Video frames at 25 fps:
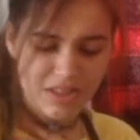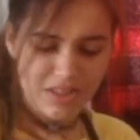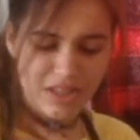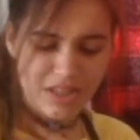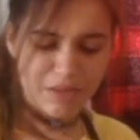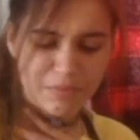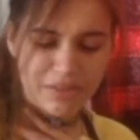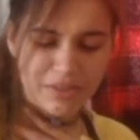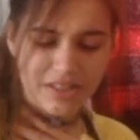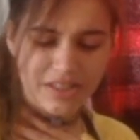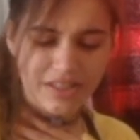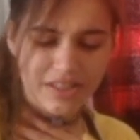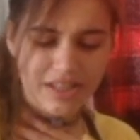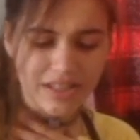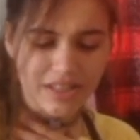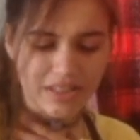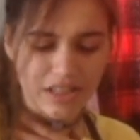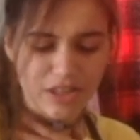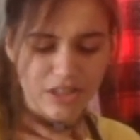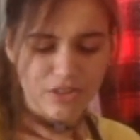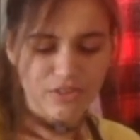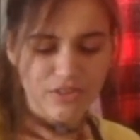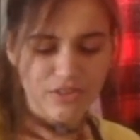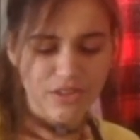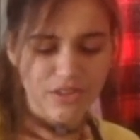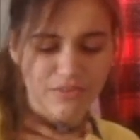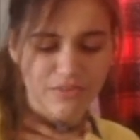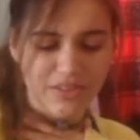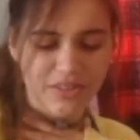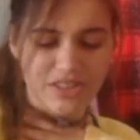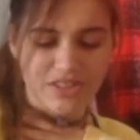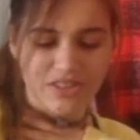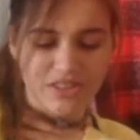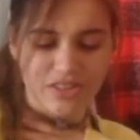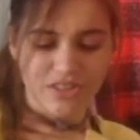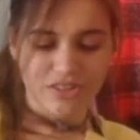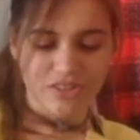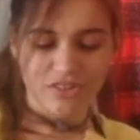I mean, I don't know if
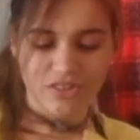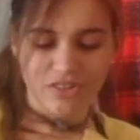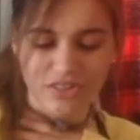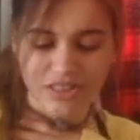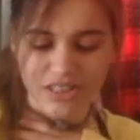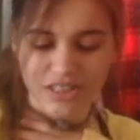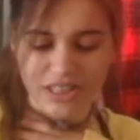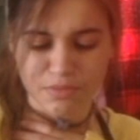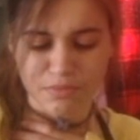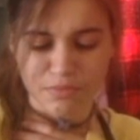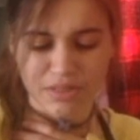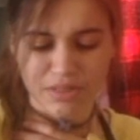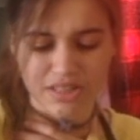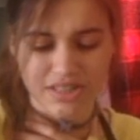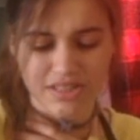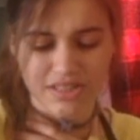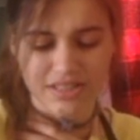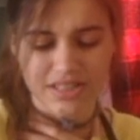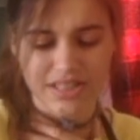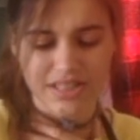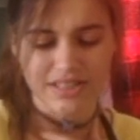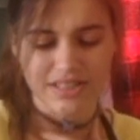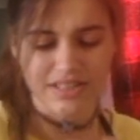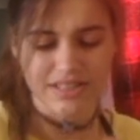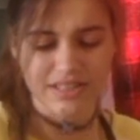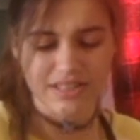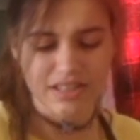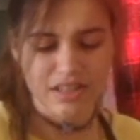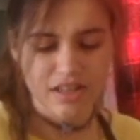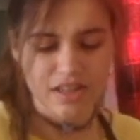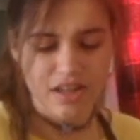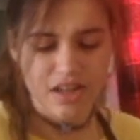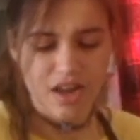it's good as much as it's